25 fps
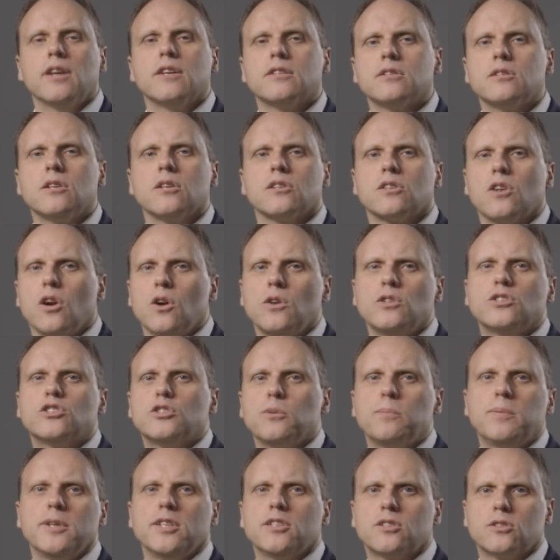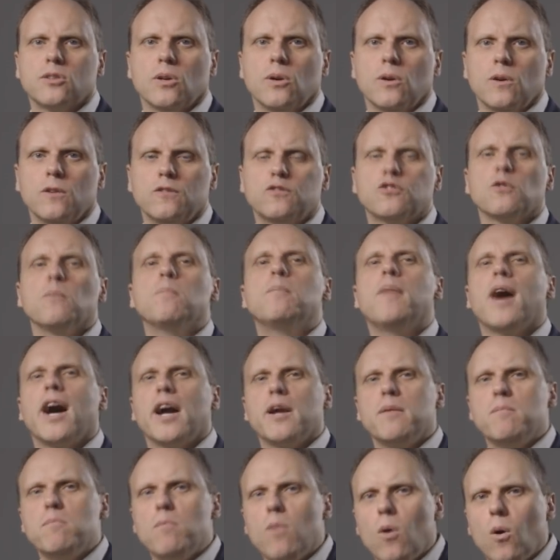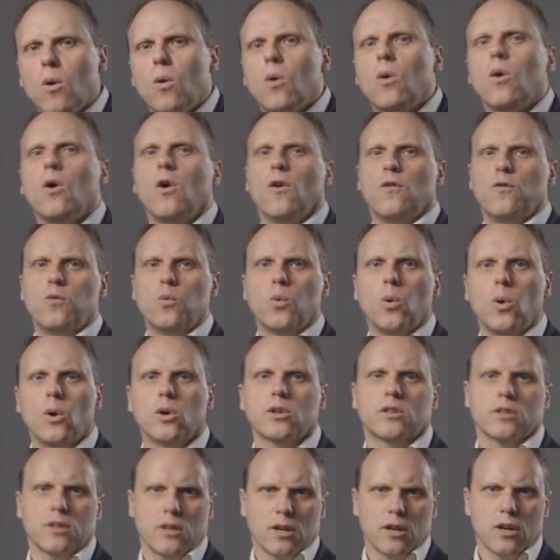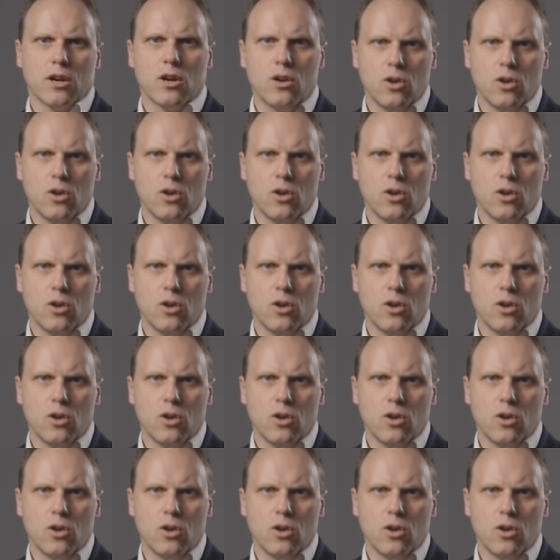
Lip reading: is not going to be solved by more of what